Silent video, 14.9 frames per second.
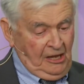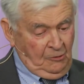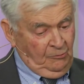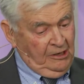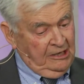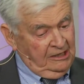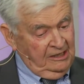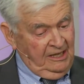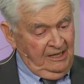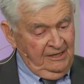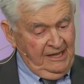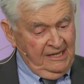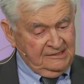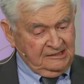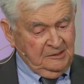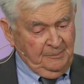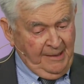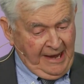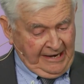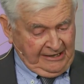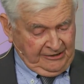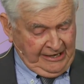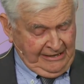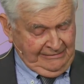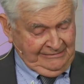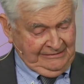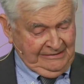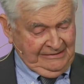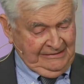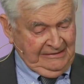Well, that's the
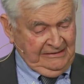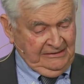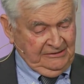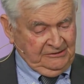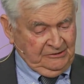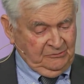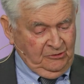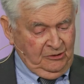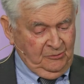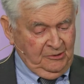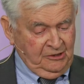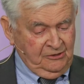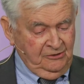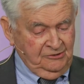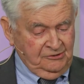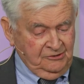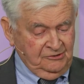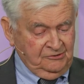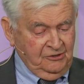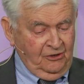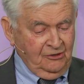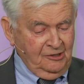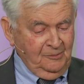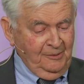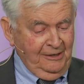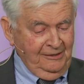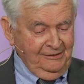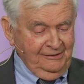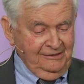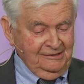background to what we're going to talk
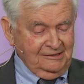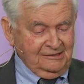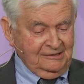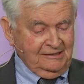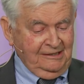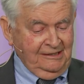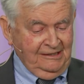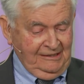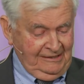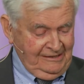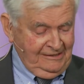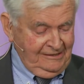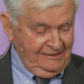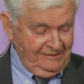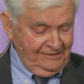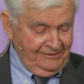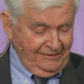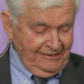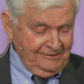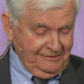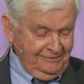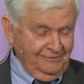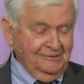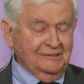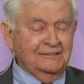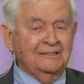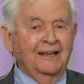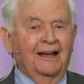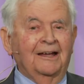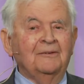about this, uh, the rest of
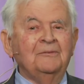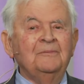this time.